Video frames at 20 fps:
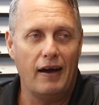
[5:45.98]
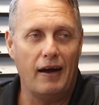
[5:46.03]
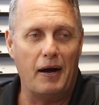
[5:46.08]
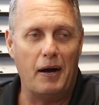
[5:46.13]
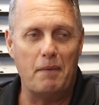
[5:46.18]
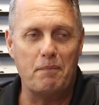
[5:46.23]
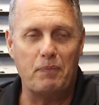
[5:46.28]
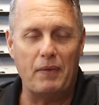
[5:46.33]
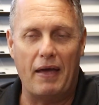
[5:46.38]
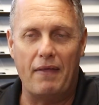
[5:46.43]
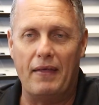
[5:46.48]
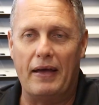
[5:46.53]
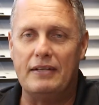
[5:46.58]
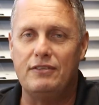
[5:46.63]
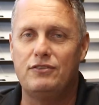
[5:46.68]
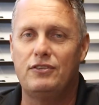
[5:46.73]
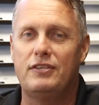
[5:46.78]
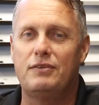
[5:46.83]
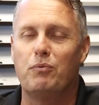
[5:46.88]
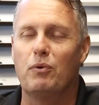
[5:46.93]
um, and
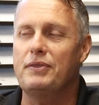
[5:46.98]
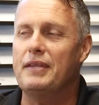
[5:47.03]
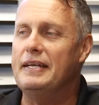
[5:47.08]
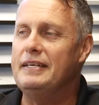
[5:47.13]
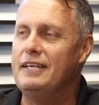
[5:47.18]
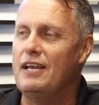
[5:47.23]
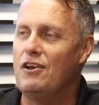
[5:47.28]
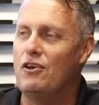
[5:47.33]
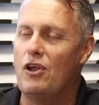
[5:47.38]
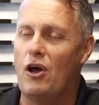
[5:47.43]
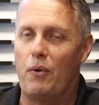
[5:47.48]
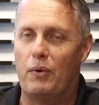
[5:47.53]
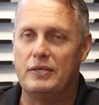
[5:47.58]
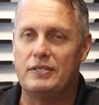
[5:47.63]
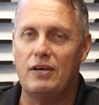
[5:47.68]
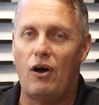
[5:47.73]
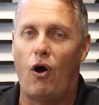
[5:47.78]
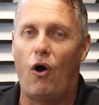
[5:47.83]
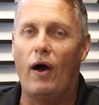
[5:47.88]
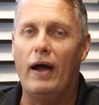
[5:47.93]
they what they didn't know
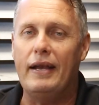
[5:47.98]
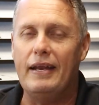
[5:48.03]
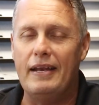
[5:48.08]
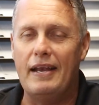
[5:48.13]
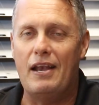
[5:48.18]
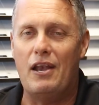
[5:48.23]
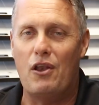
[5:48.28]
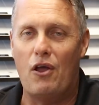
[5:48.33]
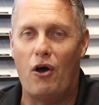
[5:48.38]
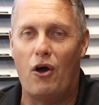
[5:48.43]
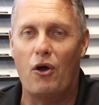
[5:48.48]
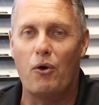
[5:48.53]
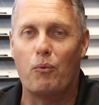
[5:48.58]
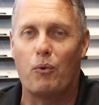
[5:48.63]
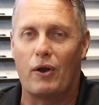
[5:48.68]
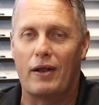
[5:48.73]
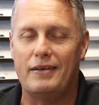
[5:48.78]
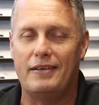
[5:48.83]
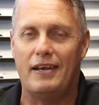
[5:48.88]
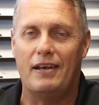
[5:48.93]
is I didn't know
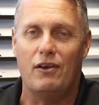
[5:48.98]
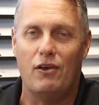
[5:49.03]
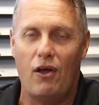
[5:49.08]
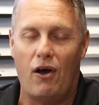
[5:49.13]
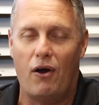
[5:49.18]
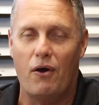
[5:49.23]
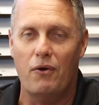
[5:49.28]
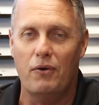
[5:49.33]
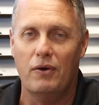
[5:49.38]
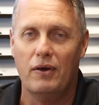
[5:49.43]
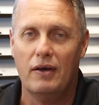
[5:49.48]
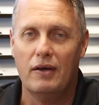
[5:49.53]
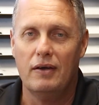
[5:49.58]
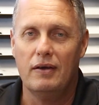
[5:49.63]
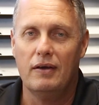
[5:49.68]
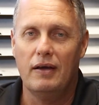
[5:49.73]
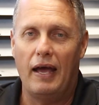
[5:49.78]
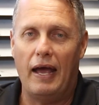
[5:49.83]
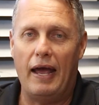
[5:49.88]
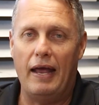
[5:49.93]
what I didn't know.
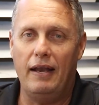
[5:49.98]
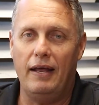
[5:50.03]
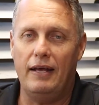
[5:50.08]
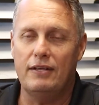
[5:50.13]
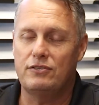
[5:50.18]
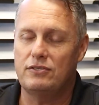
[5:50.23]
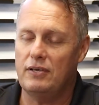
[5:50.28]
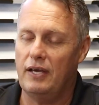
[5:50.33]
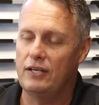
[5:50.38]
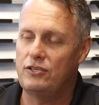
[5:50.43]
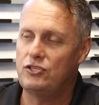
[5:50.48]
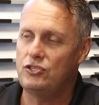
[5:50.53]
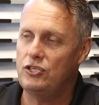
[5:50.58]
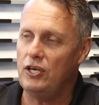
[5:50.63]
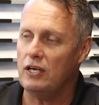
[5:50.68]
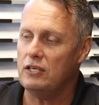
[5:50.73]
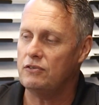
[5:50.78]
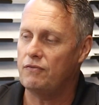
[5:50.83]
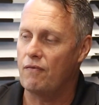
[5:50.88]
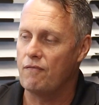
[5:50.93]
And it's it's
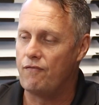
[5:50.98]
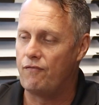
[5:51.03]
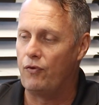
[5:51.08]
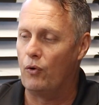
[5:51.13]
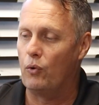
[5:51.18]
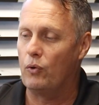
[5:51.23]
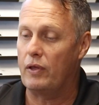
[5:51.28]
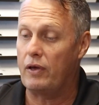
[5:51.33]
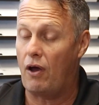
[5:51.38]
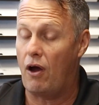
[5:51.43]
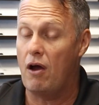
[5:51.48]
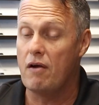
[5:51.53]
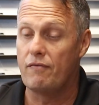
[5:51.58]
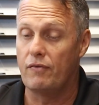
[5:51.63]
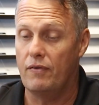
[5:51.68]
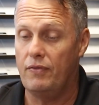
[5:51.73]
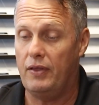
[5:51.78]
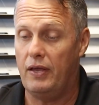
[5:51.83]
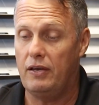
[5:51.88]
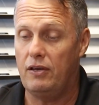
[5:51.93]
just from falling
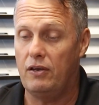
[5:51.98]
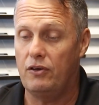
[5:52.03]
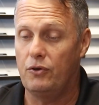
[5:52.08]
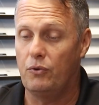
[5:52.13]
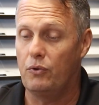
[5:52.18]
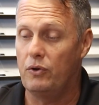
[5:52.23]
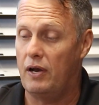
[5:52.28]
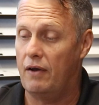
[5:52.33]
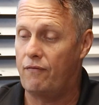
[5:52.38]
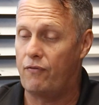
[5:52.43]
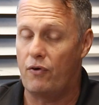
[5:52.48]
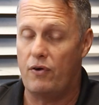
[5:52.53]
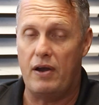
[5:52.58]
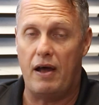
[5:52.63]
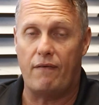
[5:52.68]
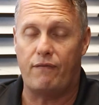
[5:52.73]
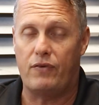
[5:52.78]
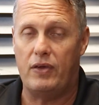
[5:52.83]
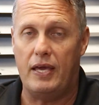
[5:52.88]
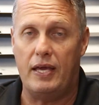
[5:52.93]
over, and then you do it for
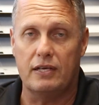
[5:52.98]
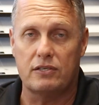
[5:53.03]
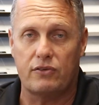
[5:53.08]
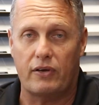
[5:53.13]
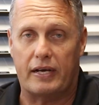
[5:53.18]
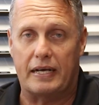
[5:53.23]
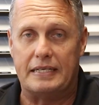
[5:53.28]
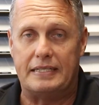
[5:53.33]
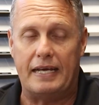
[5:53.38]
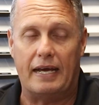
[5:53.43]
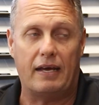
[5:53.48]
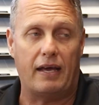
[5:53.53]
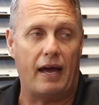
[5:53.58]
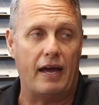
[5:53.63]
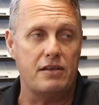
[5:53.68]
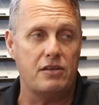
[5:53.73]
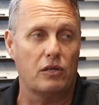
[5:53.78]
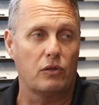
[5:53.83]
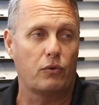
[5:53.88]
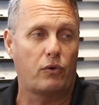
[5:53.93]
enough years, like a
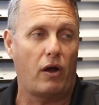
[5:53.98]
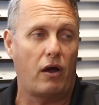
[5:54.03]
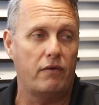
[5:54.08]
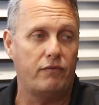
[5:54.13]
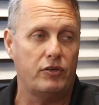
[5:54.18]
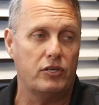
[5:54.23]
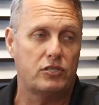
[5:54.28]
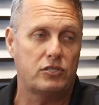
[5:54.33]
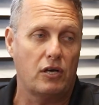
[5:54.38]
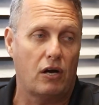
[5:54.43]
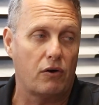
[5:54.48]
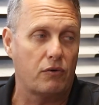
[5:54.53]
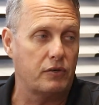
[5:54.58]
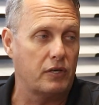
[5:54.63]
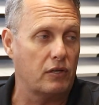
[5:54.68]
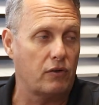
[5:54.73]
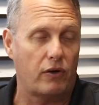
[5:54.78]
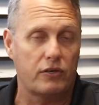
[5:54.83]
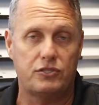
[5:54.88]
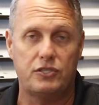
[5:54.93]
decade, and you look over your shoulder
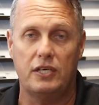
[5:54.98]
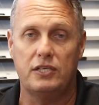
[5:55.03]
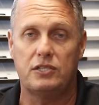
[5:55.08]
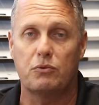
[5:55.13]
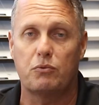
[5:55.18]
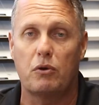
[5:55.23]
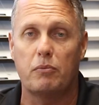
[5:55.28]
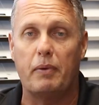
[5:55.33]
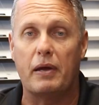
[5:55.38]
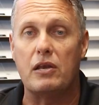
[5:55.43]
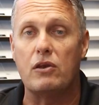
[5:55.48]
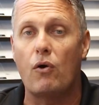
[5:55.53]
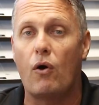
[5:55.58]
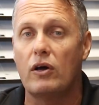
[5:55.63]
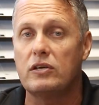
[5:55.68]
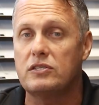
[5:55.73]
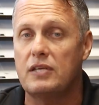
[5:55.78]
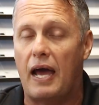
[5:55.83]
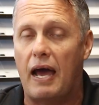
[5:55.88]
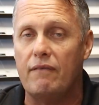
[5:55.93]
and you're like, geez, it would have been
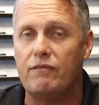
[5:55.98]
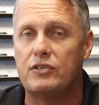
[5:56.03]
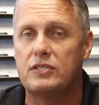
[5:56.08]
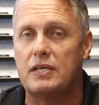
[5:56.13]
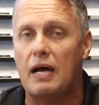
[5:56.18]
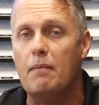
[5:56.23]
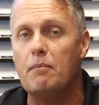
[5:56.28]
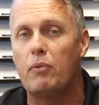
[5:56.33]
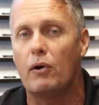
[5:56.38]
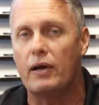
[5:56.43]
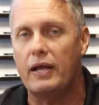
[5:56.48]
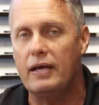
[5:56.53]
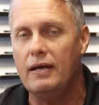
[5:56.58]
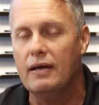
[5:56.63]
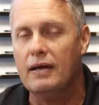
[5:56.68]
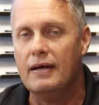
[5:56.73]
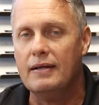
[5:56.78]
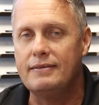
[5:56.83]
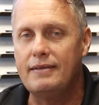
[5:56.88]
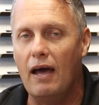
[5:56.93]
nice to have
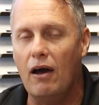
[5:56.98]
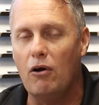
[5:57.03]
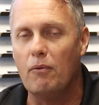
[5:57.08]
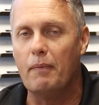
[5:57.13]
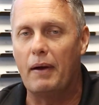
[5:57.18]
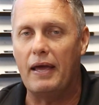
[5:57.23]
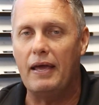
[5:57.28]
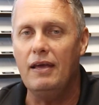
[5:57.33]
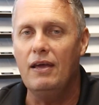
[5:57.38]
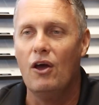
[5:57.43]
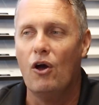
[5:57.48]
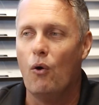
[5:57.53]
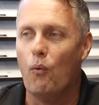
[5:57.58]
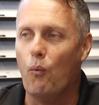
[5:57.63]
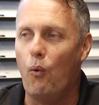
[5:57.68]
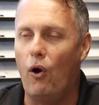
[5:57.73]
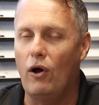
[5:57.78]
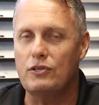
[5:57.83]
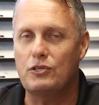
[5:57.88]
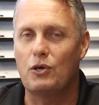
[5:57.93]
somebody tell me
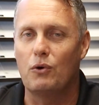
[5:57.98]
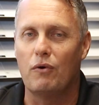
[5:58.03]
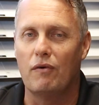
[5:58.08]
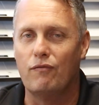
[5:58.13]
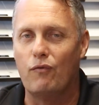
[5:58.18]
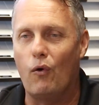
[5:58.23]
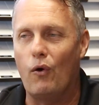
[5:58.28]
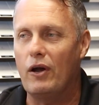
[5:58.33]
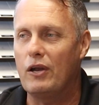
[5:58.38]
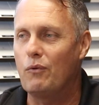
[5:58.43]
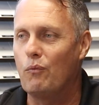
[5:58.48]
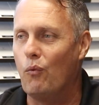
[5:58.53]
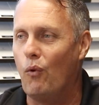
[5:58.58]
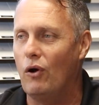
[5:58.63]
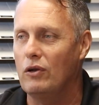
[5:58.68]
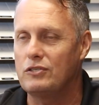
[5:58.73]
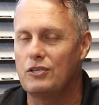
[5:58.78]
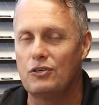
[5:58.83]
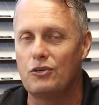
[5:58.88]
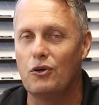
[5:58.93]
what to avoid,
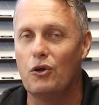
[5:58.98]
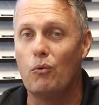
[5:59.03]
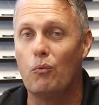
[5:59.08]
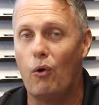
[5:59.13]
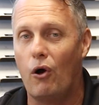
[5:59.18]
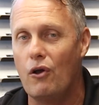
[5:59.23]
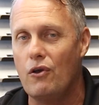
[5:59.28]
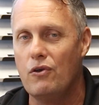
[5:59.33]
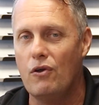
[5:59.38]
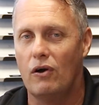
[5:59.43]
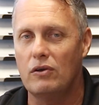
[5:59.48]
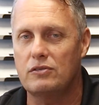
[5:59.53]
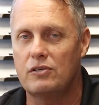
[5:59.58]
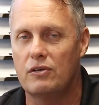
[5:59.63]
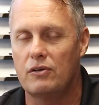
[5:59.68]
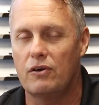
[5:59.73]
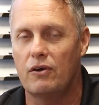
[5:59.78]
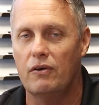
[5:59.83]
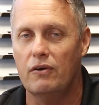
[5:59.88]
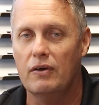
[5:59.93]
what to do, what not
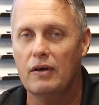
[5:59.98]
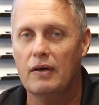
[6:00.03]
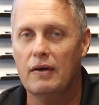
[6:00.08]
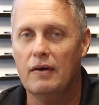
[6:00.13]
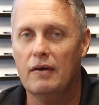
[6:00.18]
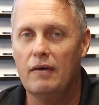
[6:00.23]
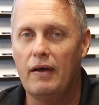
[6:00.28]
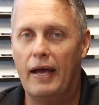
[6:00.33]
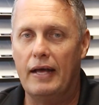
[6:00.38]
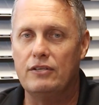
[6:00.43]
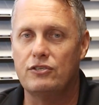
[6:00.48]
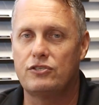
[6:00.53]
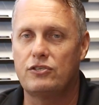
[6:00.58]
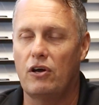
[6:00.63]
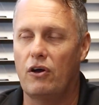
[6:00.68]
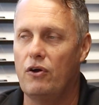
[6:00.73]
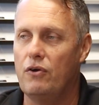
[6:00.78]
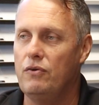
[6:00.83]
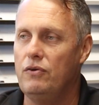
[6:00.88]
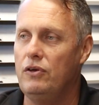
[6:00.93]
to do. And
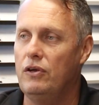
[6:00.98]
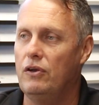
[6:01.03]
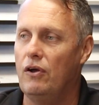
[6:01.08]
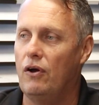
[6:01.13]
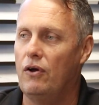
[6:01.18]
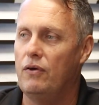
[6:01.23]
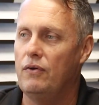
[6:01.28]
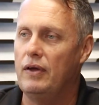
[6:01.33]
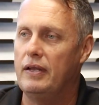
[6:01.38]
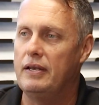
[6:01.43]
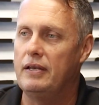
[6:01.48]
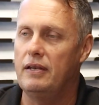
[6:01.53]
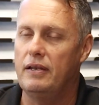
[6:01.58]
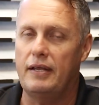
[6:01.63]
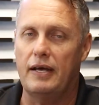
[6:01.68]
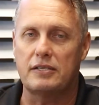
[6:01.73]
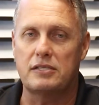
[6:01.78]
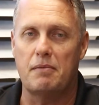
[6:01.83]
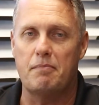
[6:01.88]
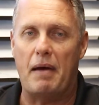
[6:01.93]
so, you know, it
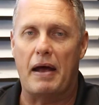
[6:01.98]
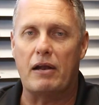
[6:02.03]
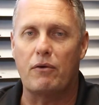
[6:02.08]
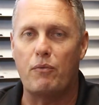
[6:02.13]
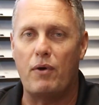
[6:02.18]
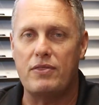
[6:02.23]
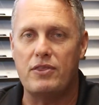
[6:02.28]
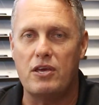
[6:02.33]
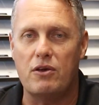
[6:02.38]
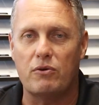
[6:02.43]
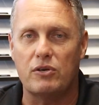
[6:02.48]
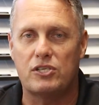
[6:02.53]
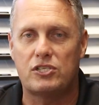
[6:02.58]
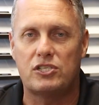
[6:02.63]
doesn't matter whether you're a